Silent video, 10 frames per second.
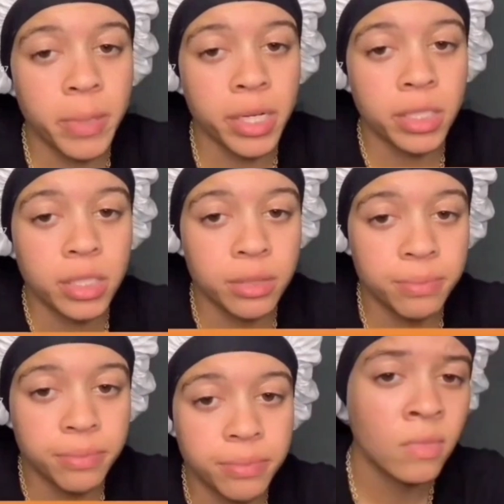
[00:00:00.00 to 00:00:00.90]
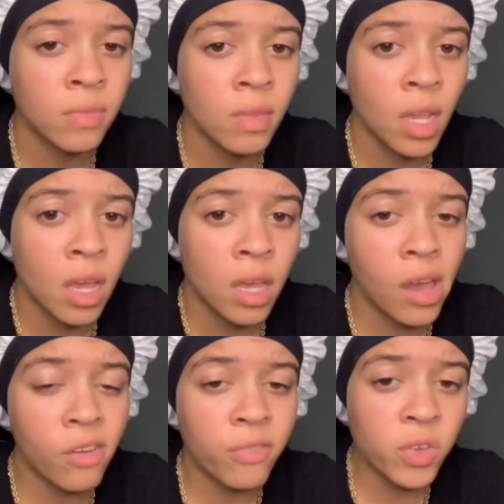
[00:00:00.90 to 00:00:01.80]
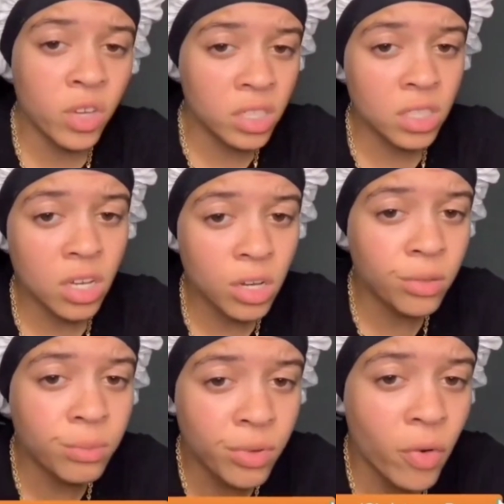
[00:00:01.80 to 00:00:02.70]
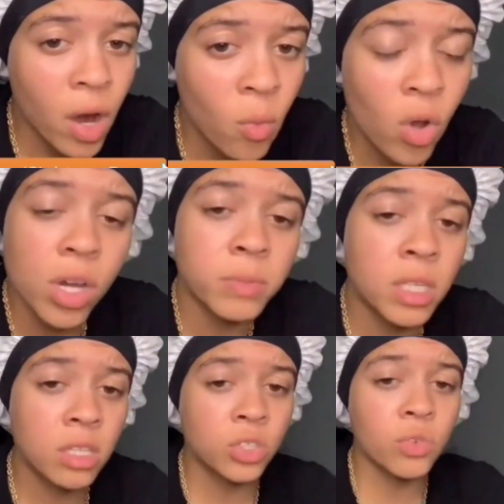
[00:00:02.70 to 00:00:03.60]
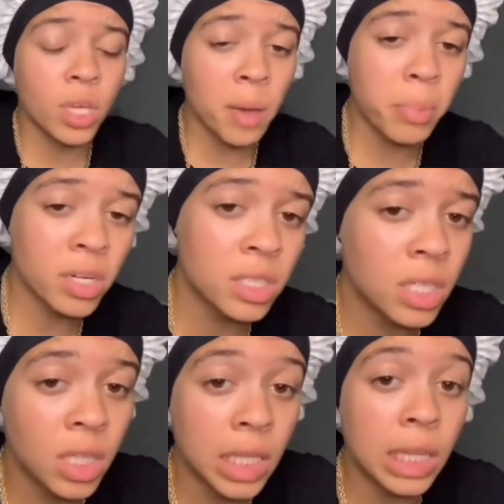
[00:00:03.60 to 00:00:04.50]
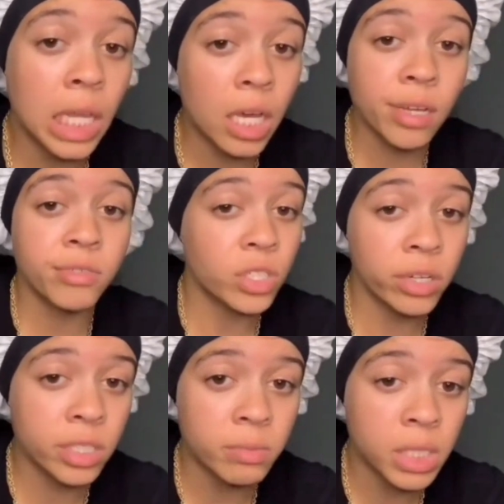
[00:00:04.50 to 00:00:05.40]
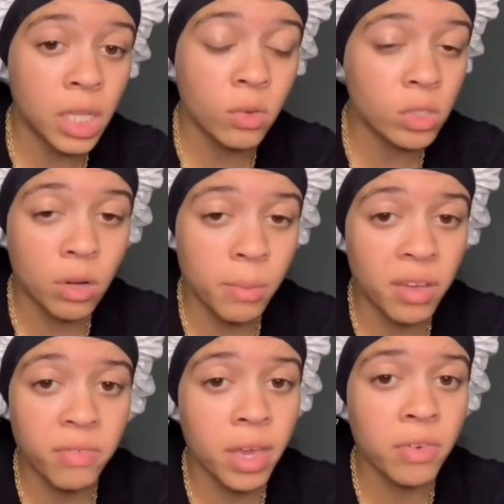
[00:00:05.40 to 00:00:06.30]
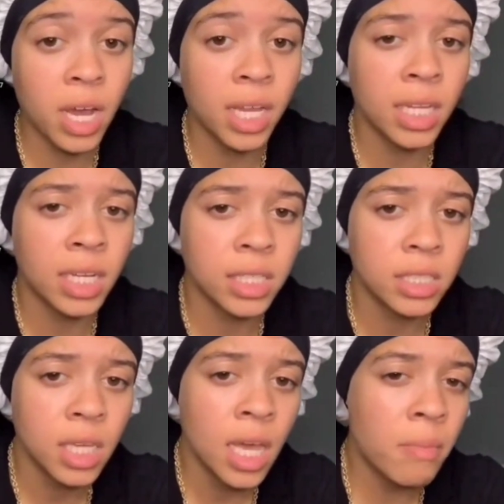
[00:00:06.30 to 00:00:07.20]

spirits. Now, a few years ago, before I woke up to the truth, I personally loved Christmas. That was one of my favorite holidays.